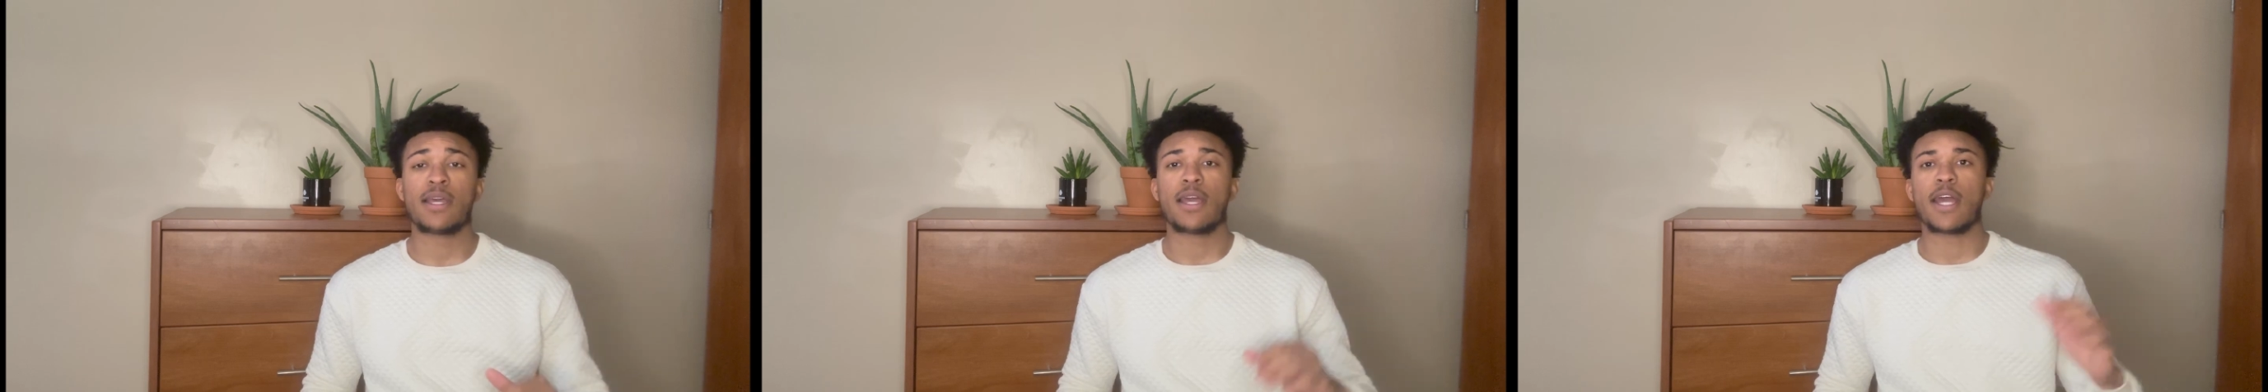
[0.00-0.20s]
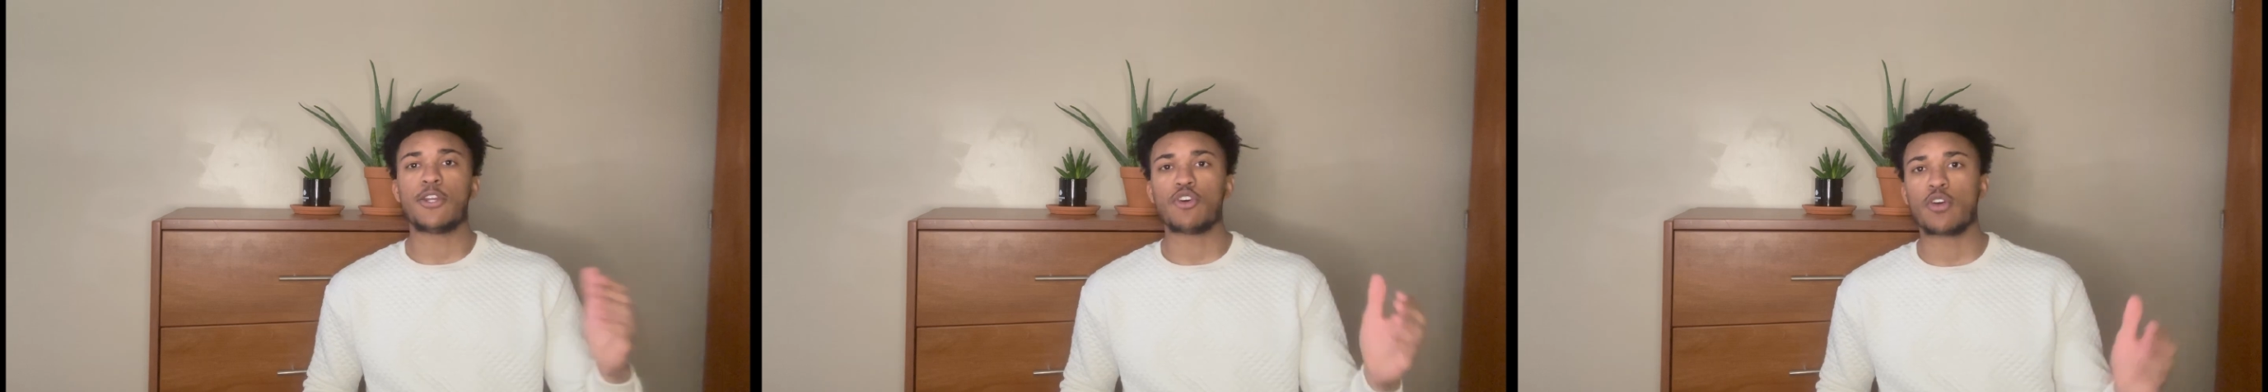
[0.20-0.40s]

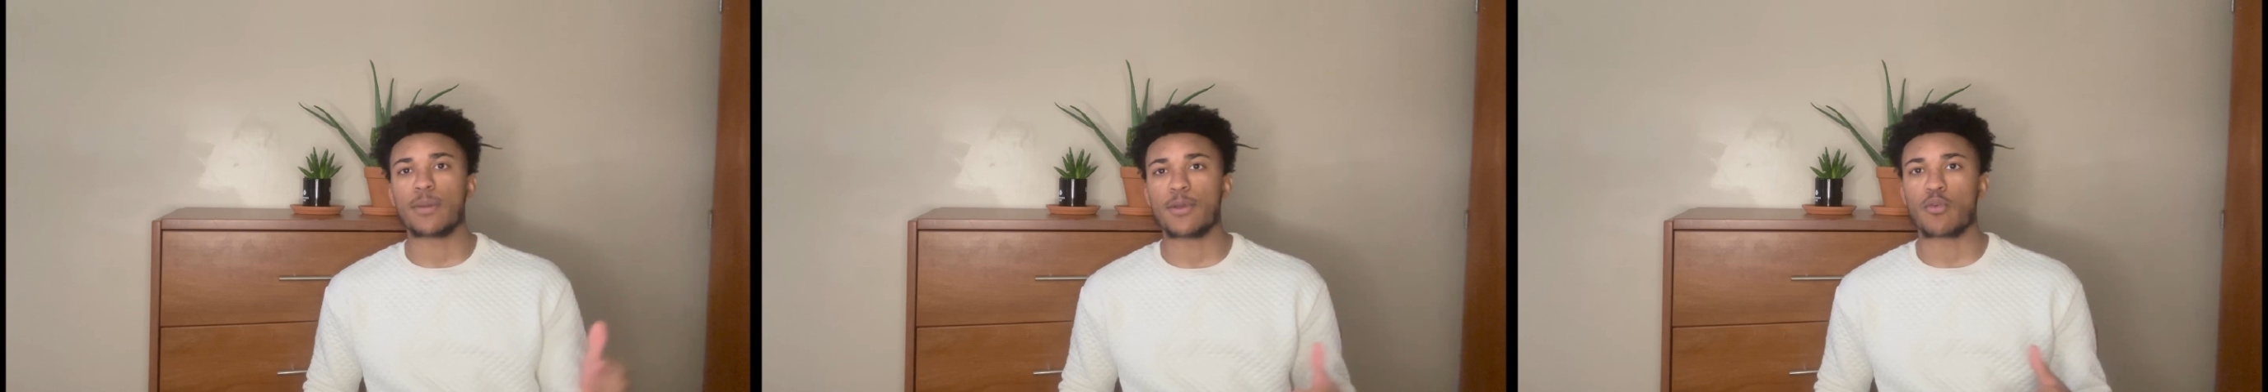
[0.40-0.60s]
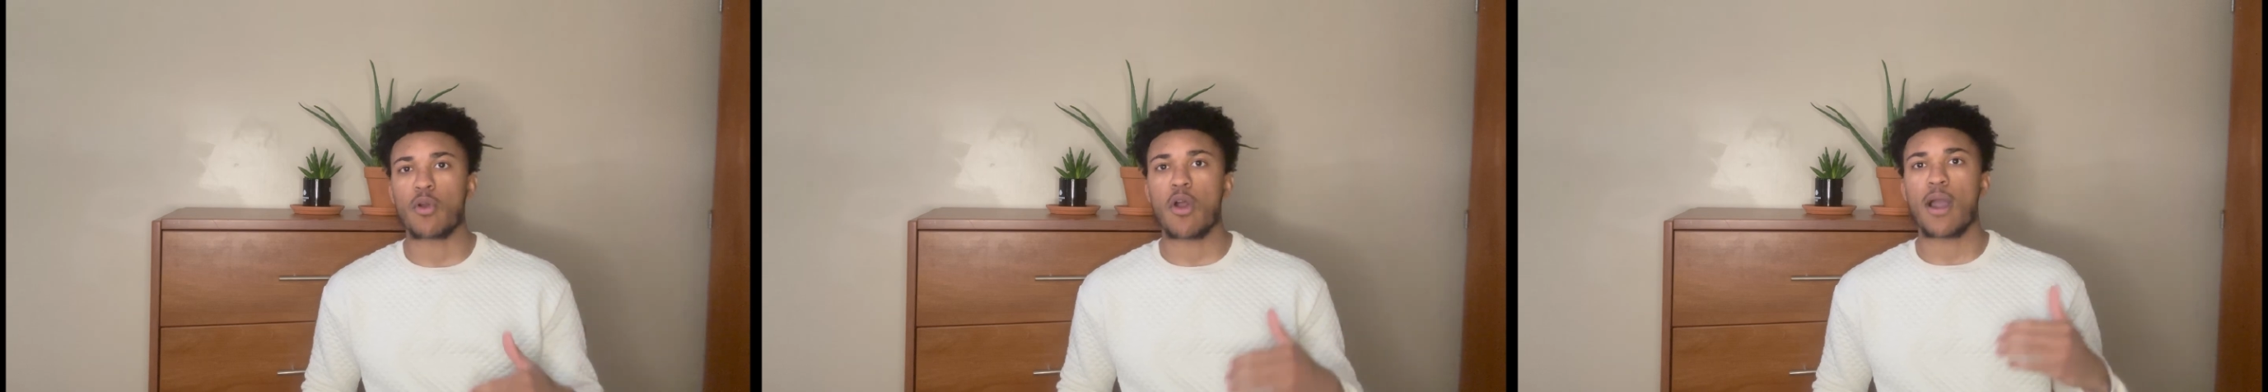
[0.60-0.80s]
And don't get
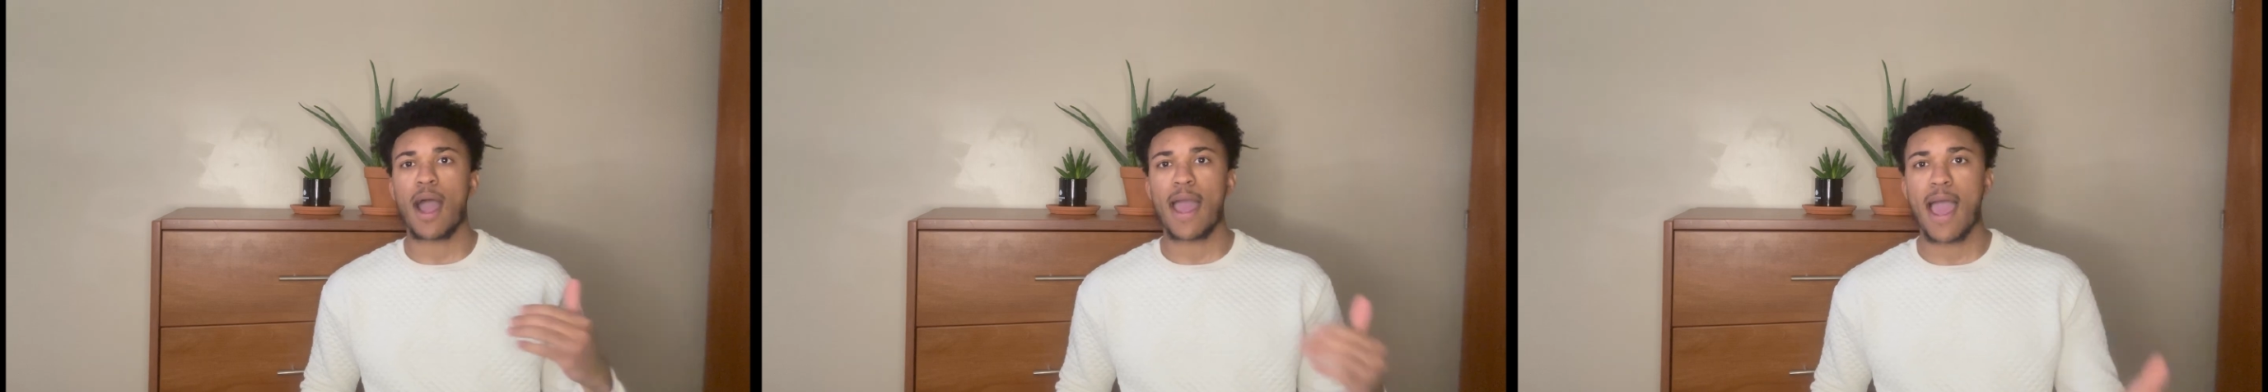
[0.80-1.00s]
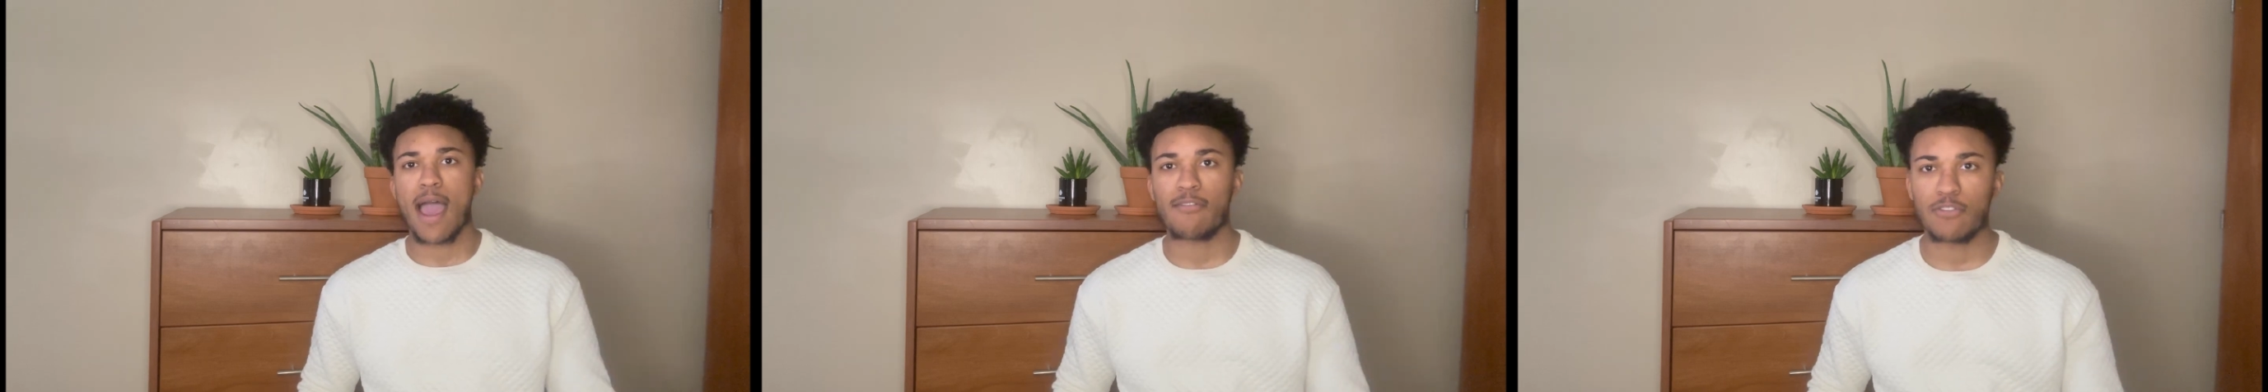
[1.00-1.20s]
me wrong, I
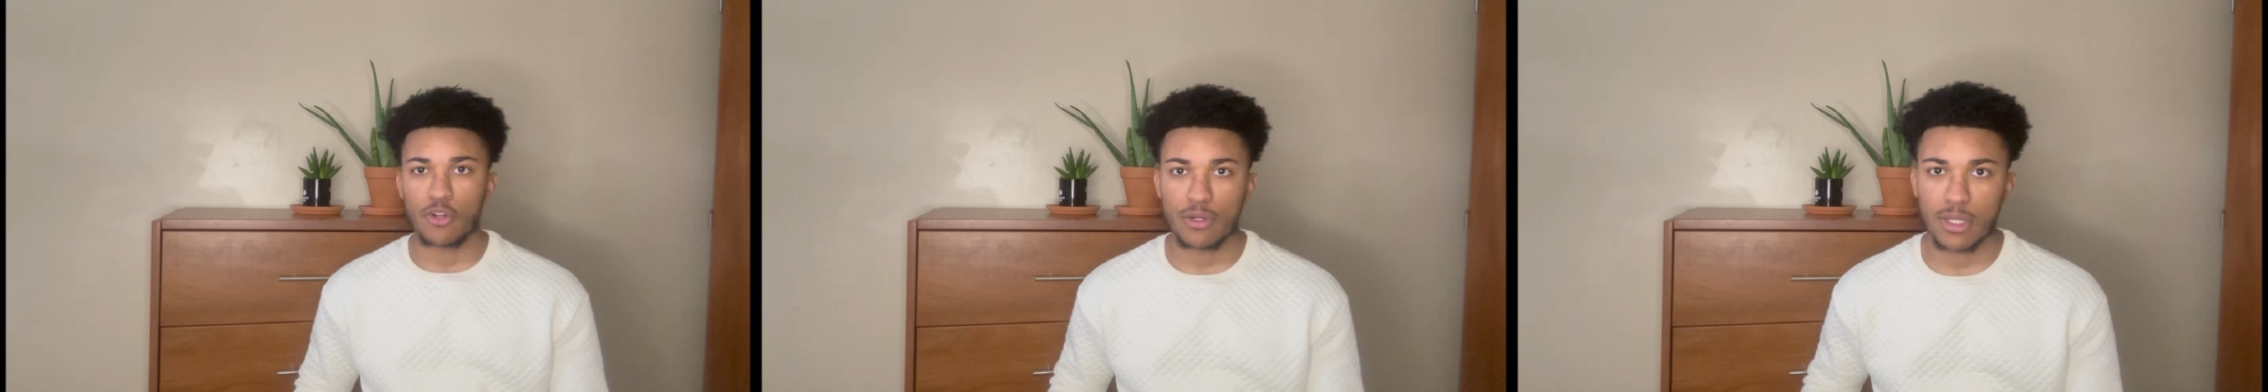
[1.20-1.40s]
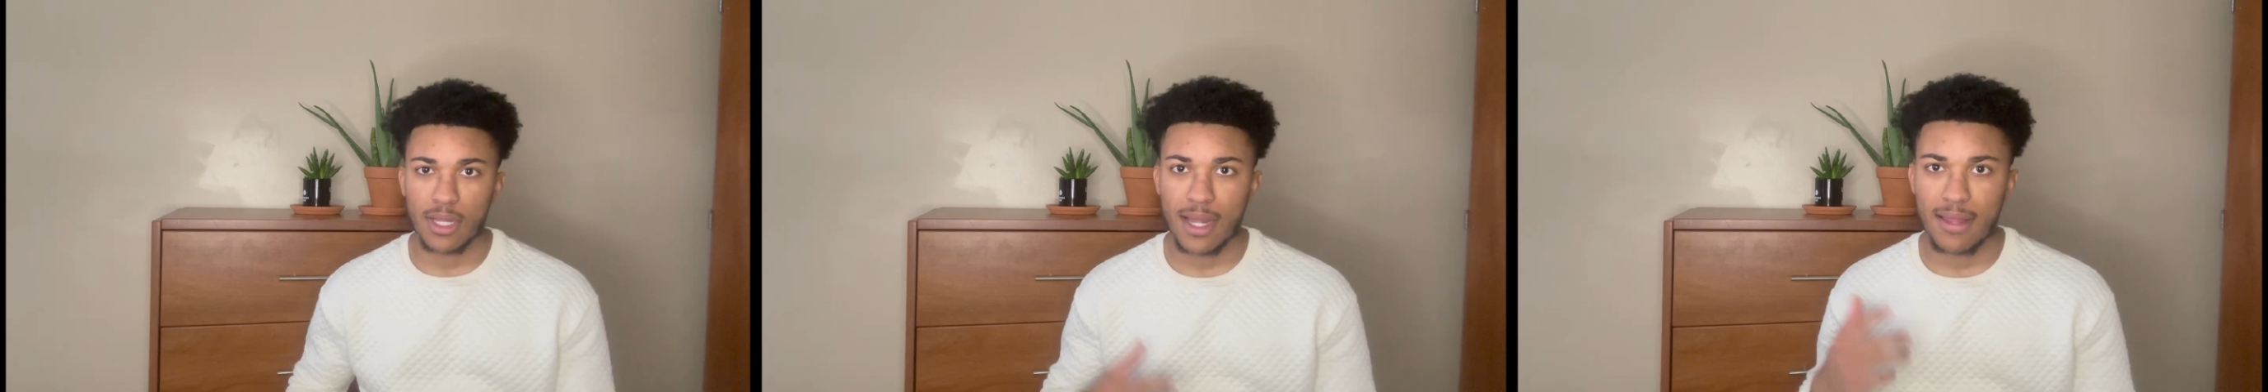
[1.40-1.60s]
have learned
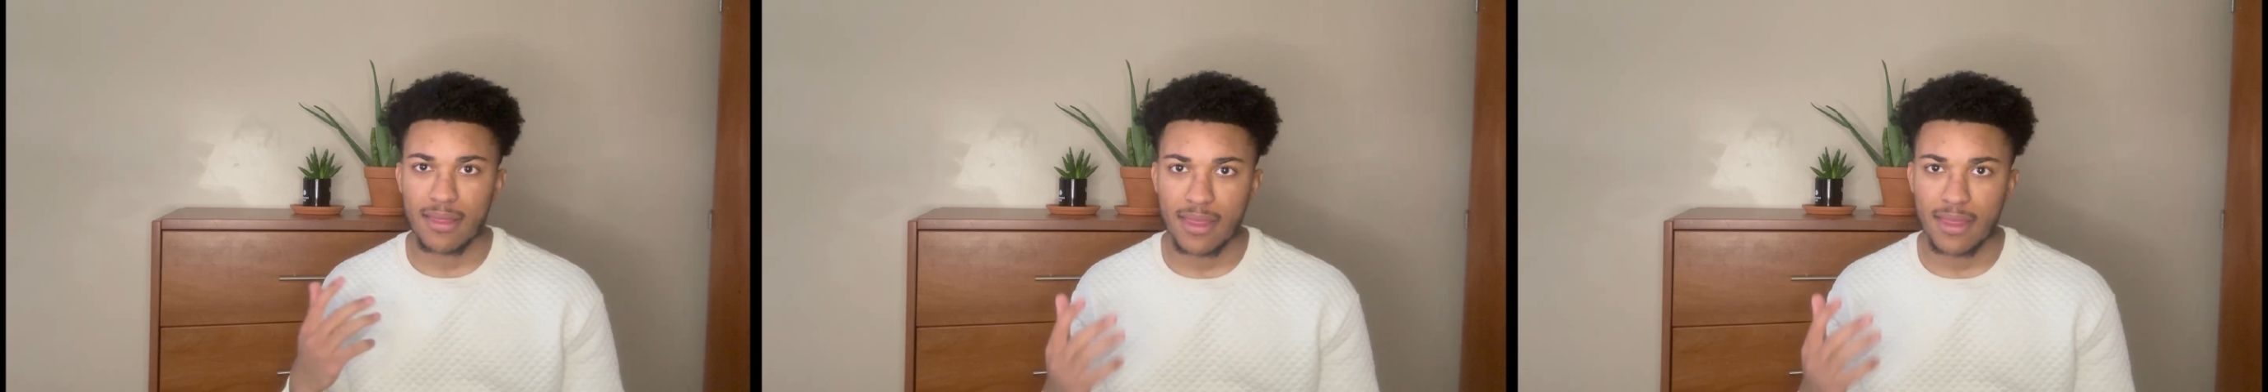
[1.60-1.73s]
a lot of